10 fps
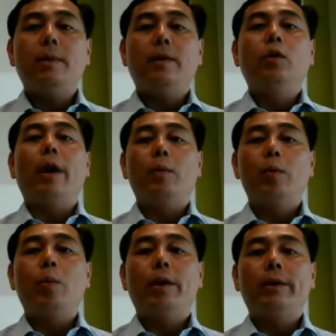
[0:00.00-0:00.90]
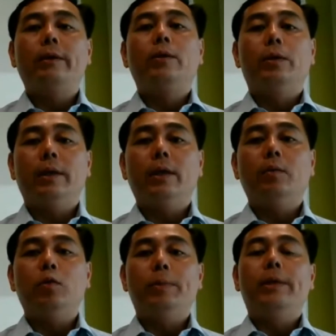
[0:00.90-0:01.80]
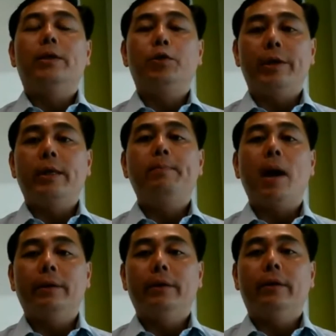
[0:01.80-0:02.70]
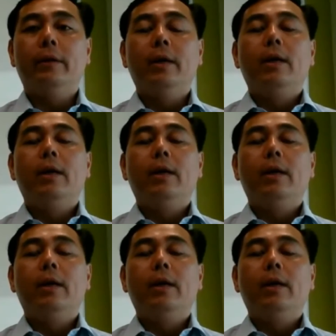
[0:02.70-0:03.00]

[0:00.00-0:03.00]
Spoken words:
but not everyone could turn out to be a training partner.